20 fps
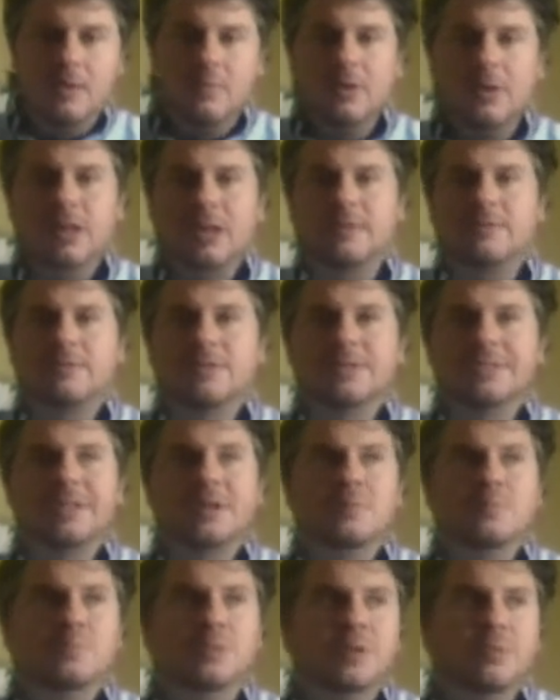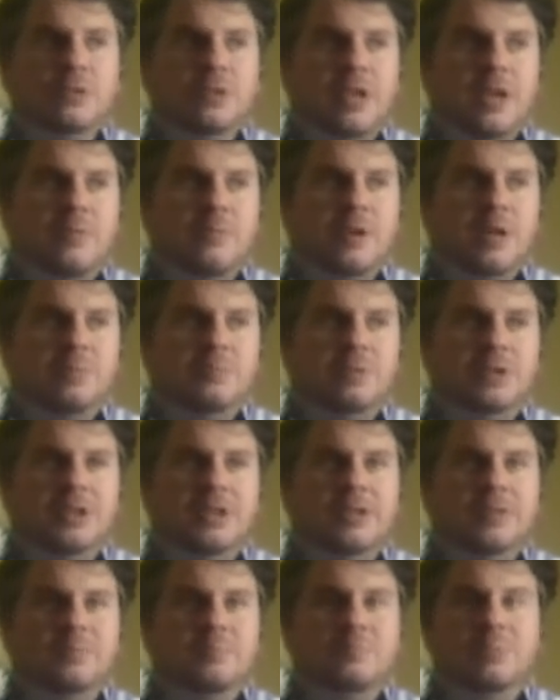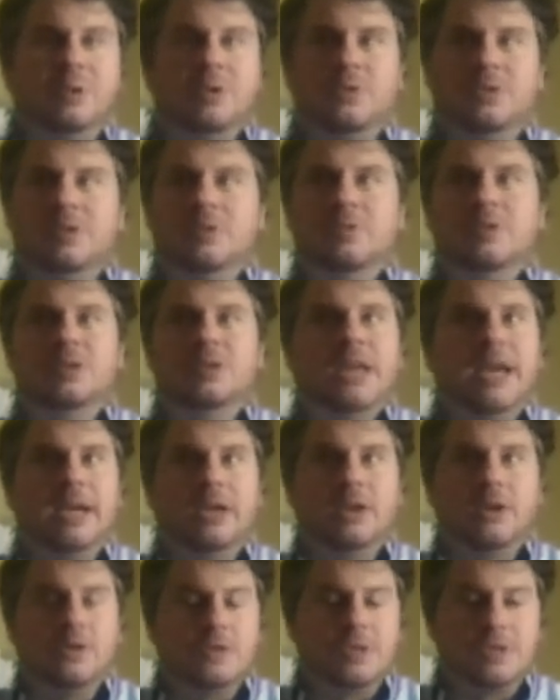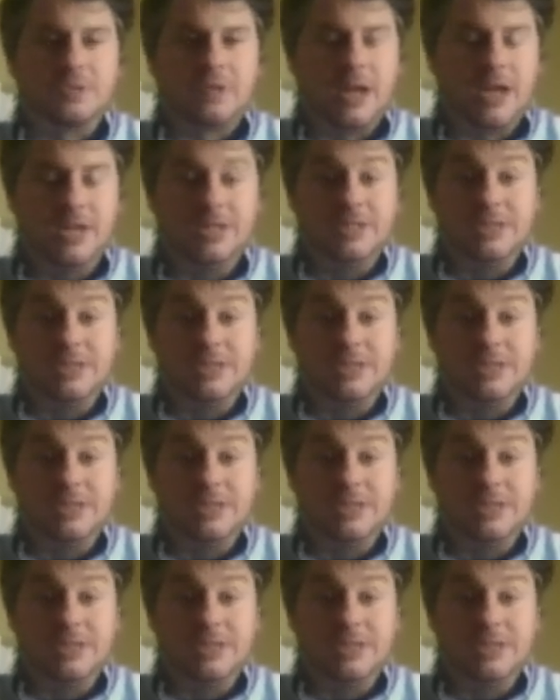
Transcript: But like for some people, that might be building with Legos, right?